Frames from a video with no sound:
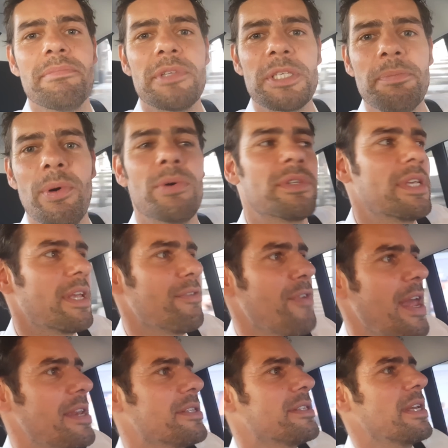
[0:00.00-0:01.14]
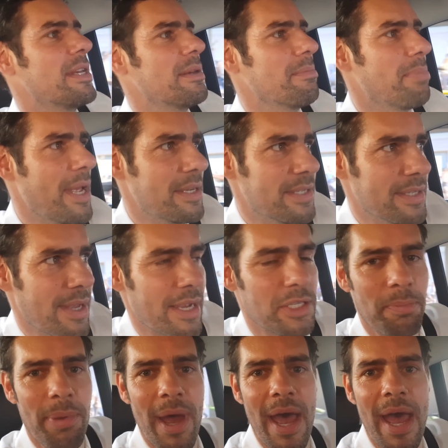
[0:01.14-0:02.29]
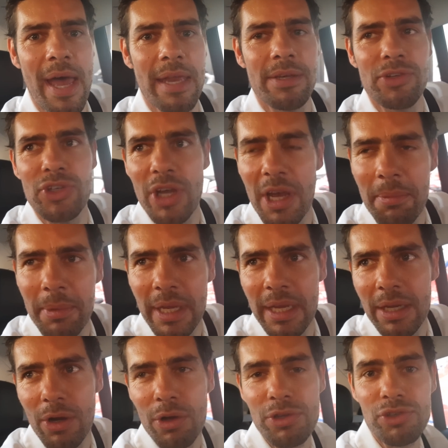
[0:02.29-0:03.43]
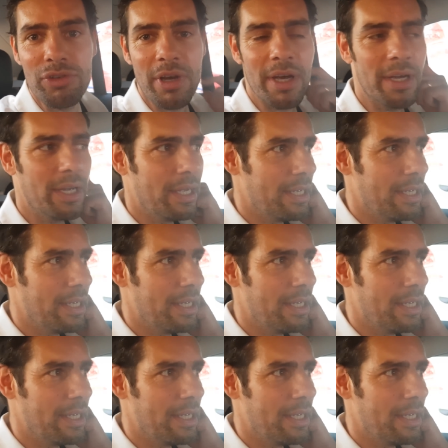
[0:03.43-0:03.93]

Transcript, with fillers: sporting events in places like Japan, Germany, Austria,